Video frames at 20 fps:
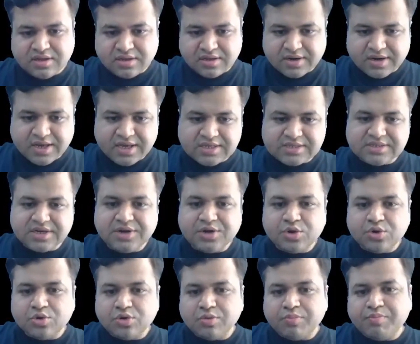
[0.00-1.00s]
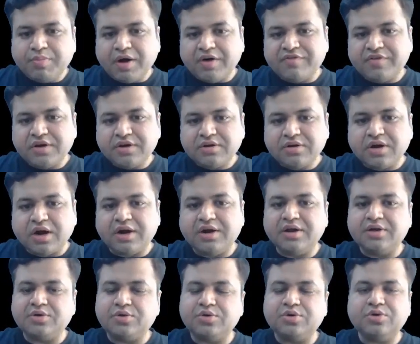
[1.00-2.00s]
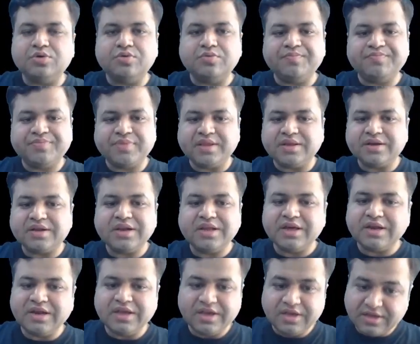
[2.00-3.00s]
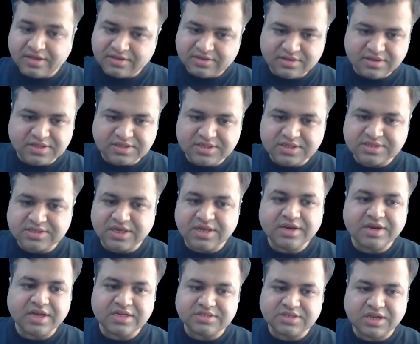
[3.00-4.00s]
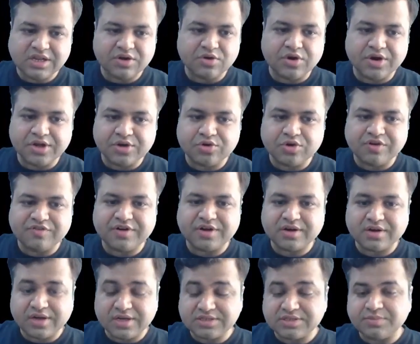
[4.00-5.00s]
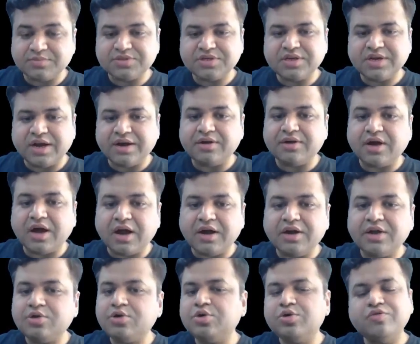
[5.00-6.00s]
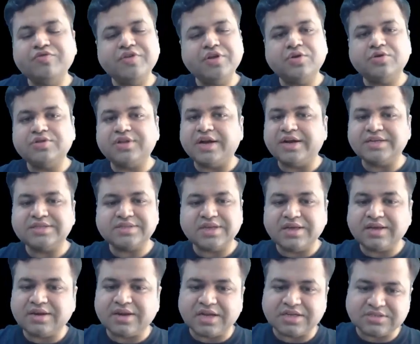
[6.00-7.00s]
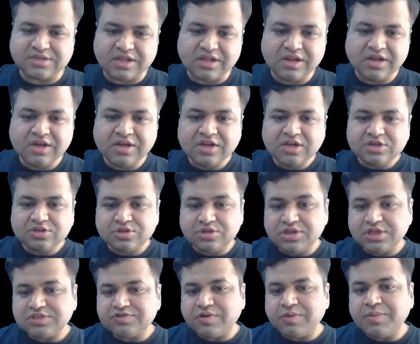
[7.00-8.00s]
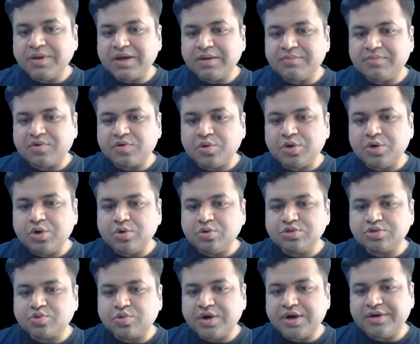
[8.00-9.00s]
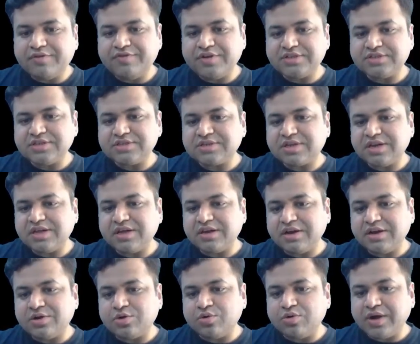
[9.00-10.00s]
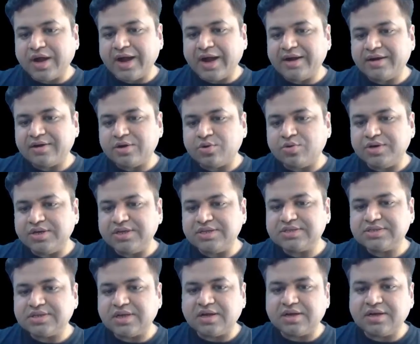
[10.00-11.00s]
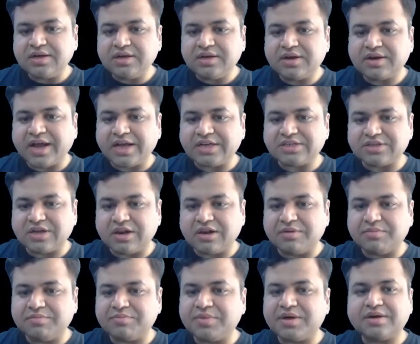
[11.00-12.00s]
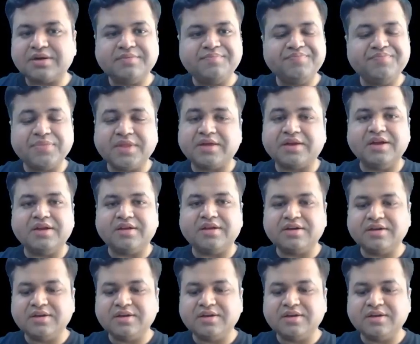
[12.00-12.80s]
raise it to power under root. Clearly this is irrational according to our assumption, and under root 2 we know that is irrational, so this will become root 2 squared, which is clearly 2, and 2 is a rational, right.